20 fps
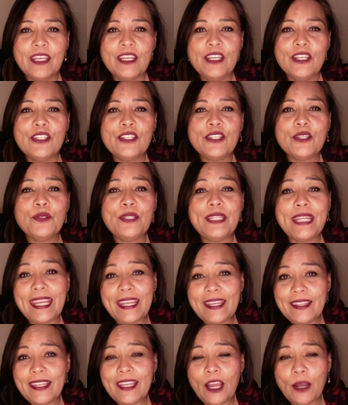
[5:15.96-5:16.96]
So
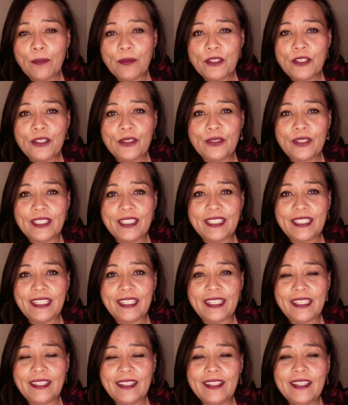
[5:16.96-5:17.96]
take the
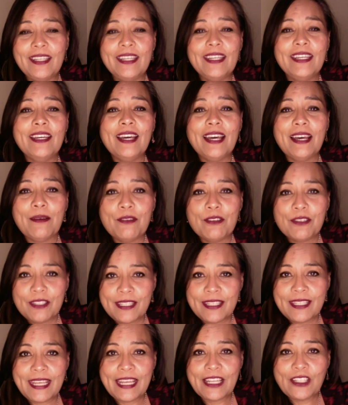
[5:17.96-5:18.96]
opportunity,
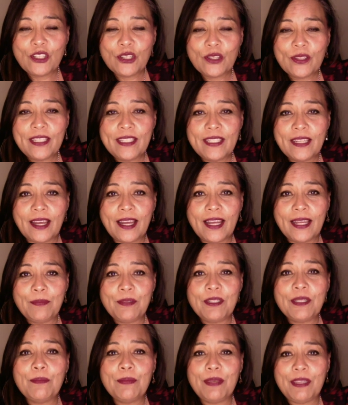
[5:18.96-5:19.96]
schedule the time
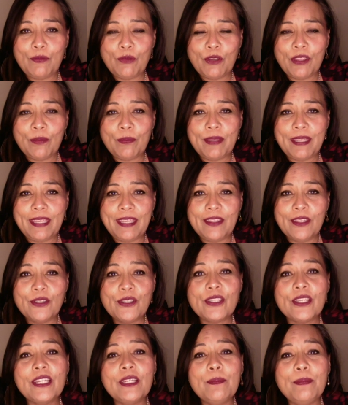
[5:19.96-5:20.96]
to meet with me. There's
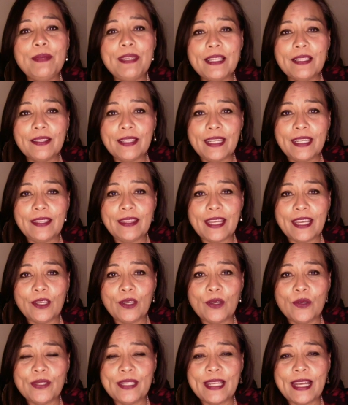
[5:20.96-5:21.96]
going to be a link that
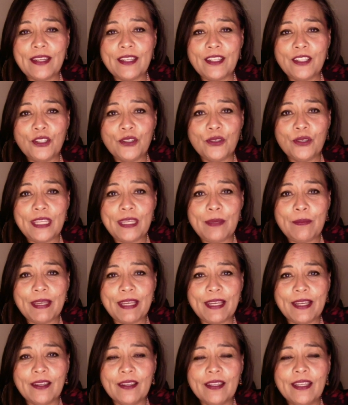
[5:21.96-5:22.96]
goes out in your
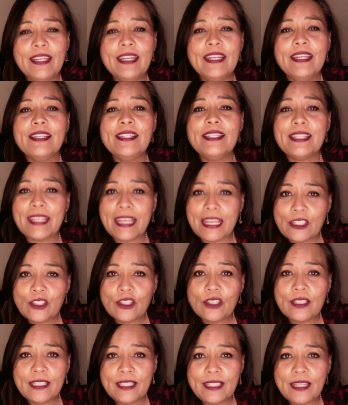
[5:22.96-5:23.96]
email.
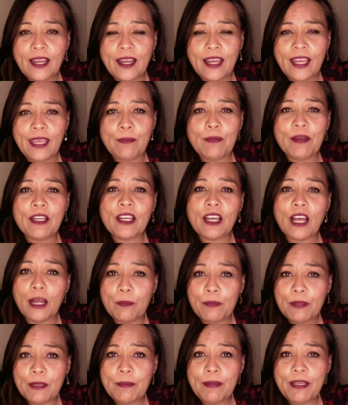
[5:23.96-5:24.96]
Schedule a time, a
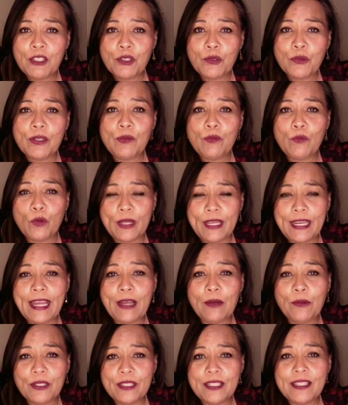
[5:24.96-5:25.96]
complimentary
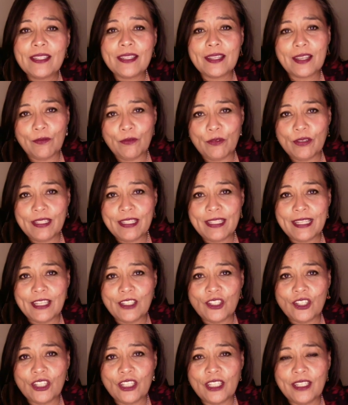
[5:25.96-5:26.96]
1-hour discovery
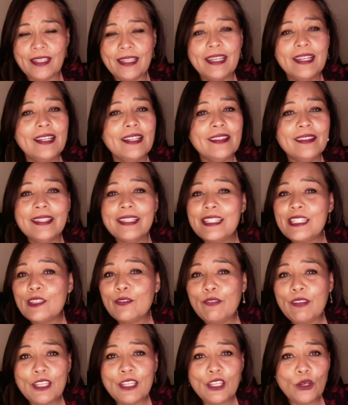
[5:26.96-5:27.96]
session. Let's
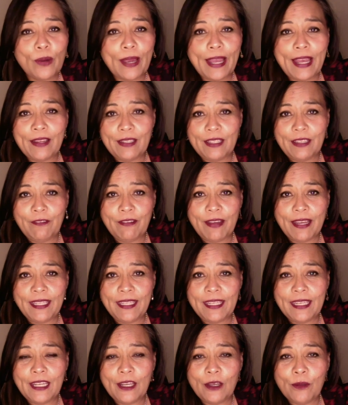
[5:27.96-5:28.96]
figure out if I
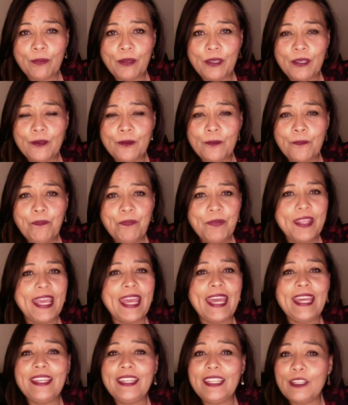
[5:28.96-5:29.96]
can help you
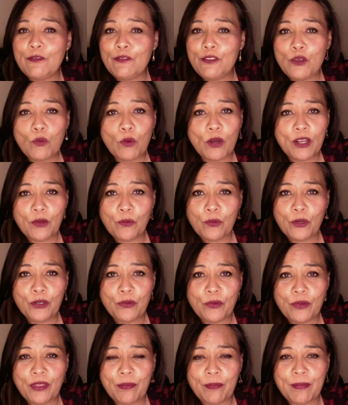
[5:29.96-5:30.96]
and if you want to work
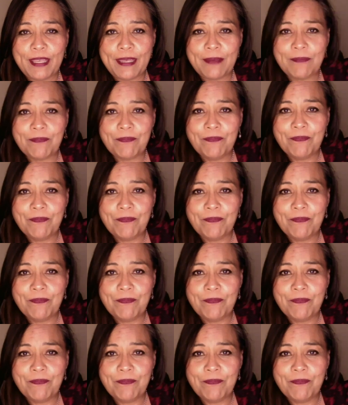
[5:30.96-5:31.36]
with me.